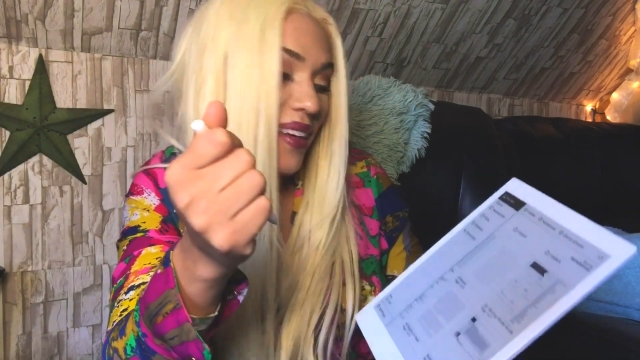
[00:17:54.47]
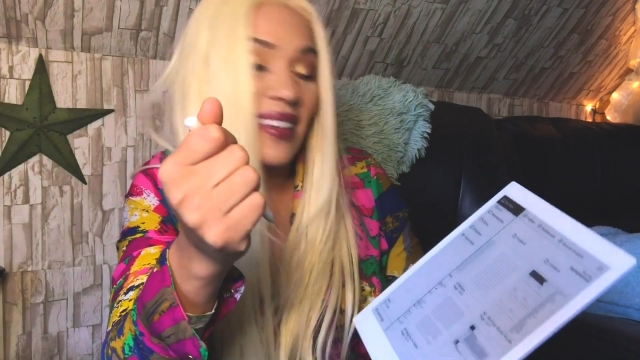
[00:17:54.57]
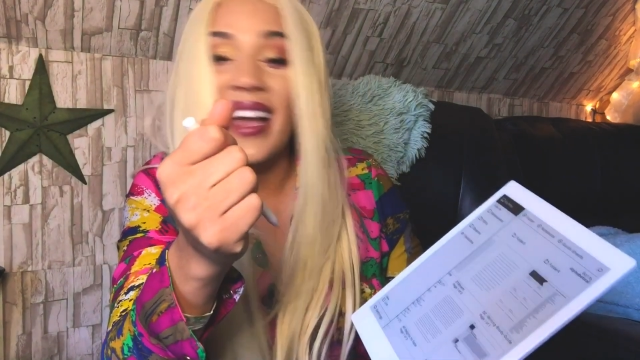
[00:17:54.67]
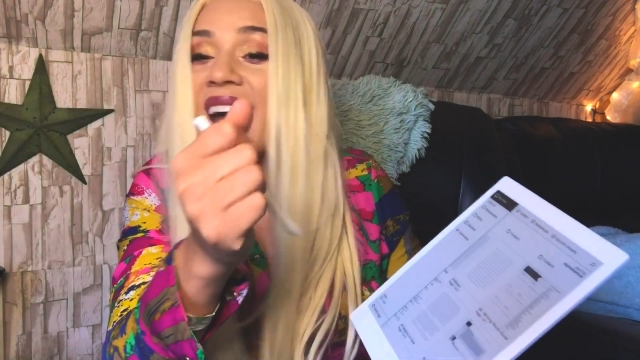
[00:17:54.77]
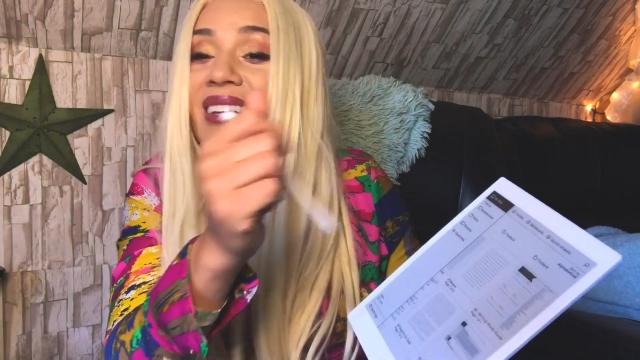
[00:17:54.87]

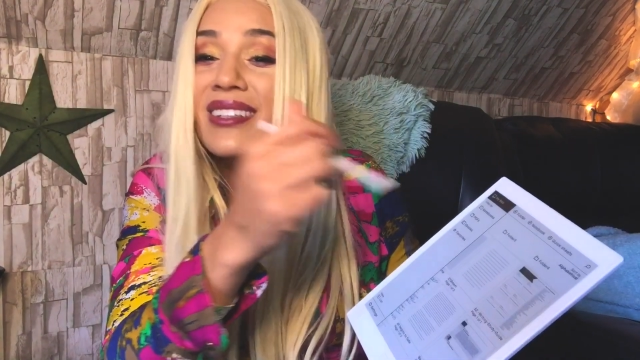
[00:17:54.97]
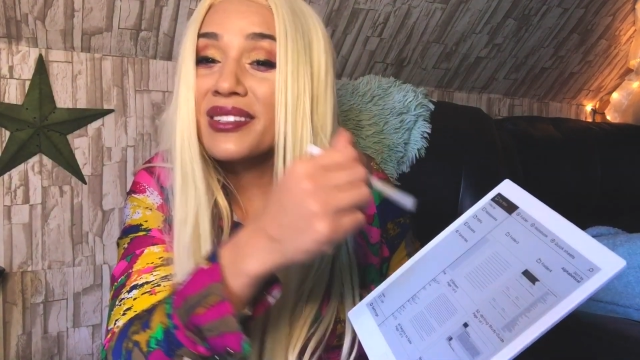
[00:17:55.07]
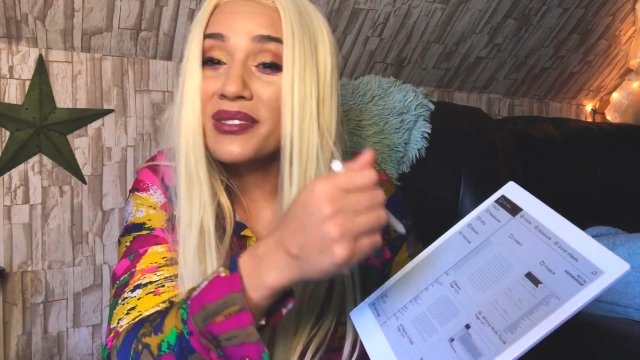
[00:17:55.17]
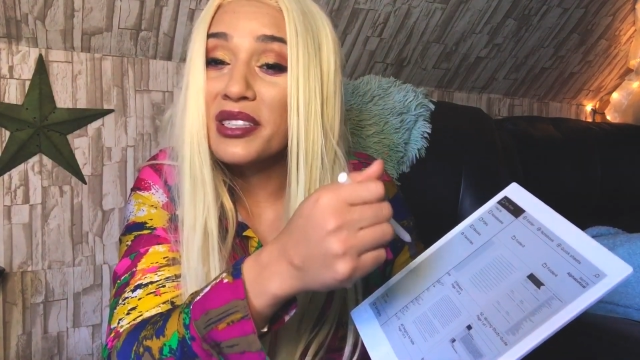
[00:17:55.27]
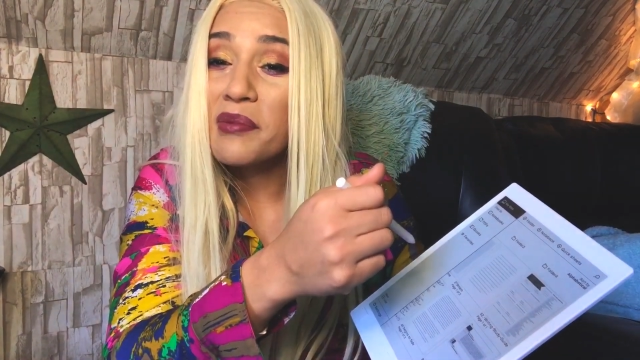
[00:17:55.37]
Yeah, and you can
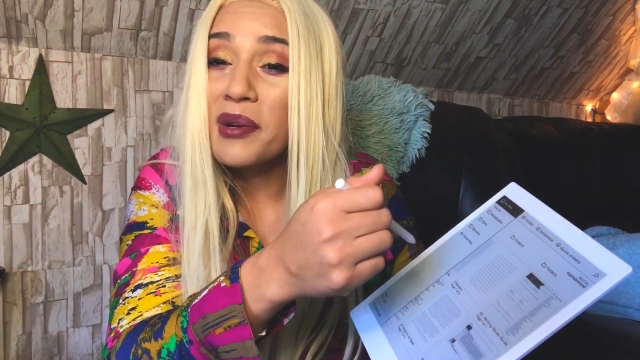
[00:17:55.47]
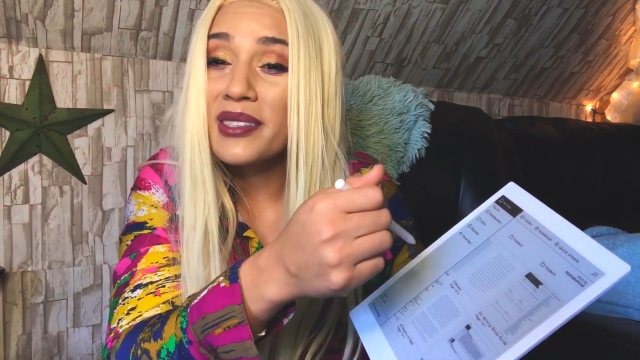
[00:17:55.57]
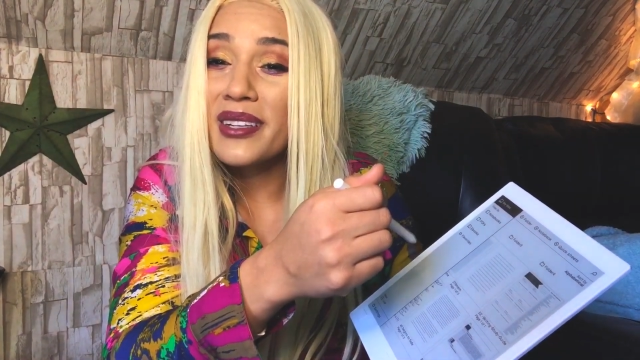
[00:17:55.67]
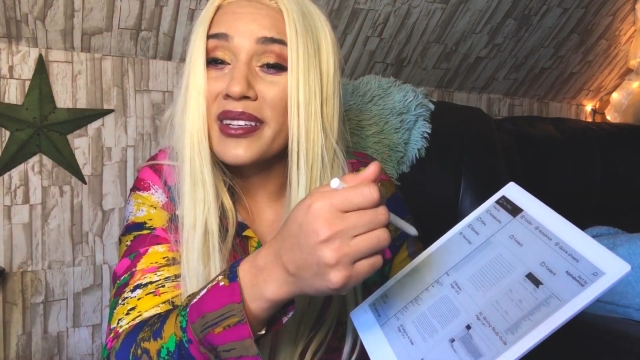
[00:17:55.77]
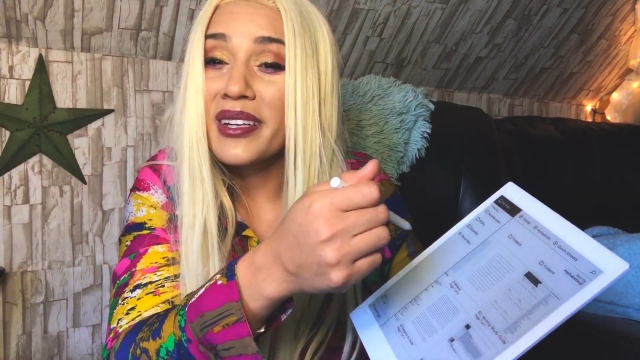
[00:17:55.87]
read your books
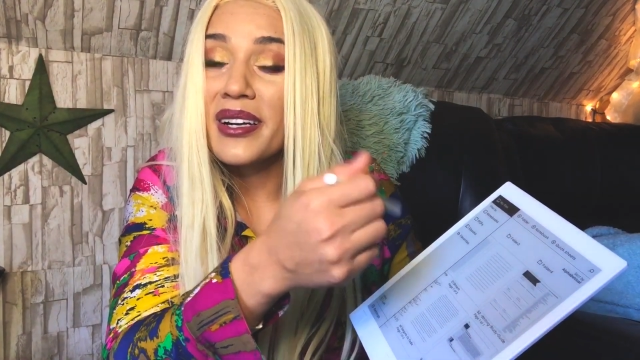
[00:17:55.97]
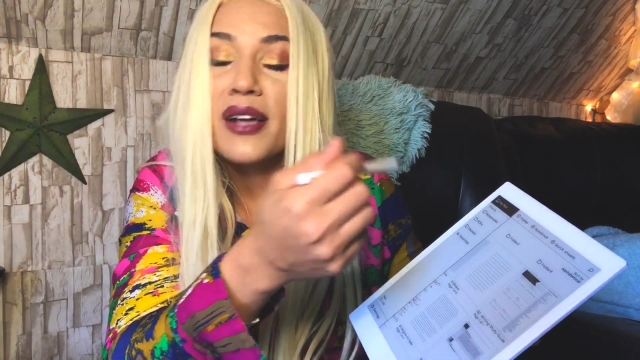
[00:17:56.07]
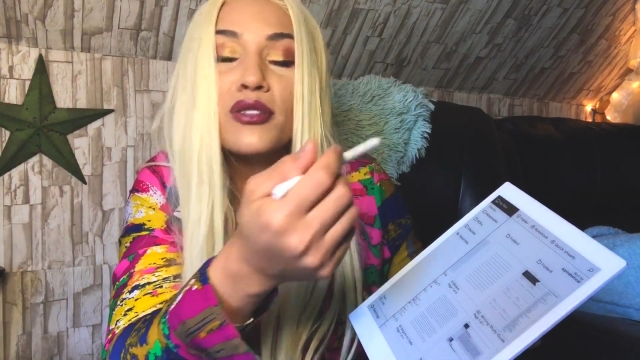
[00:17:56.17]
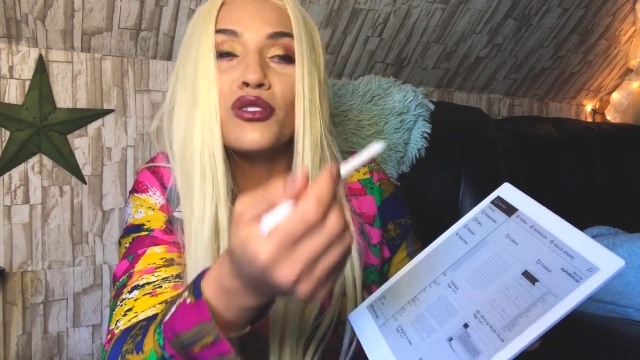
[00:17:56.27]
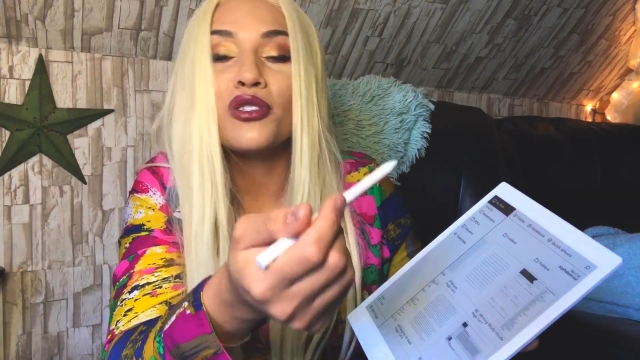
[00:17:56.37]
on here.
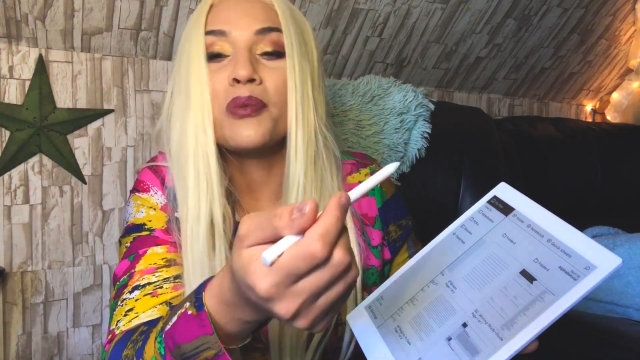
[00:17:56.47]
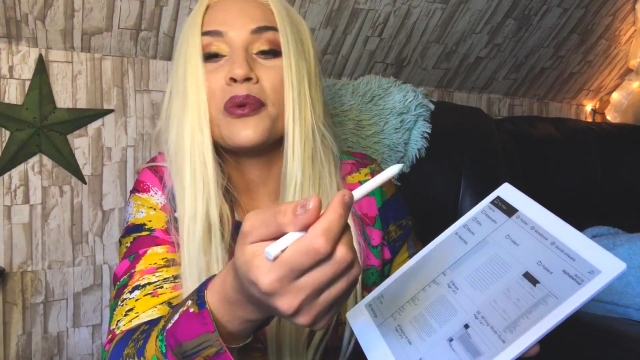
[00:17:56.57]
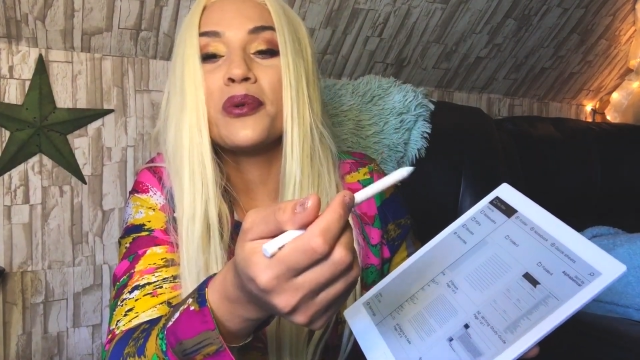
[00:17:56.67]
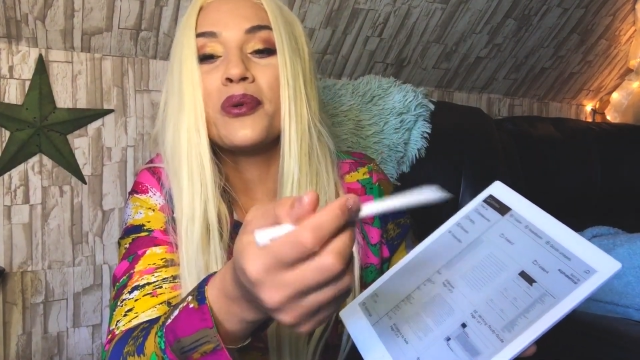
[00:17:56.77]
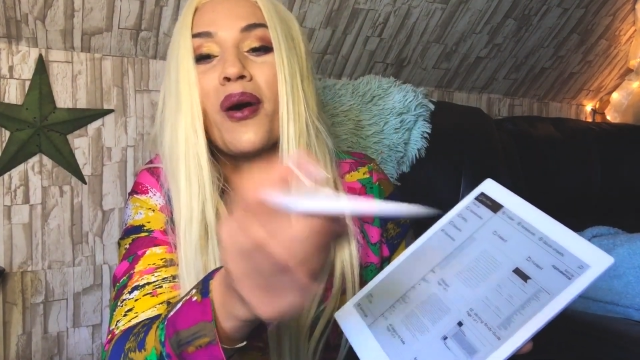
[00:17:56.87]
Super cool.